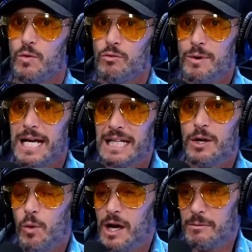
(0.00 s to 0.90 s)
really
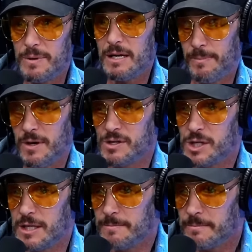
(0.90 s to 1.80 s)
want to be a
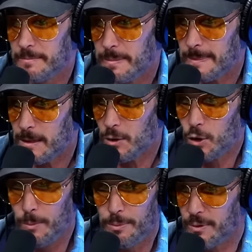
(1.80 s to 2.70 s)
person
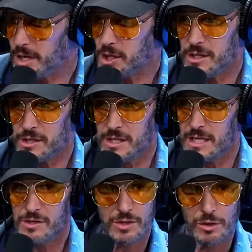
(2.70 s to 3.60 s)
who bridges
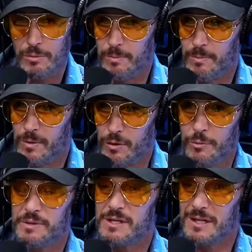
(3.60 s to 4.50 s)
these two
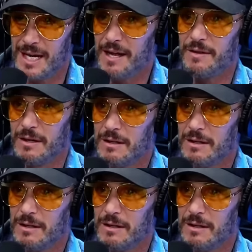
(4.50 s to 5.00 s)
groups together who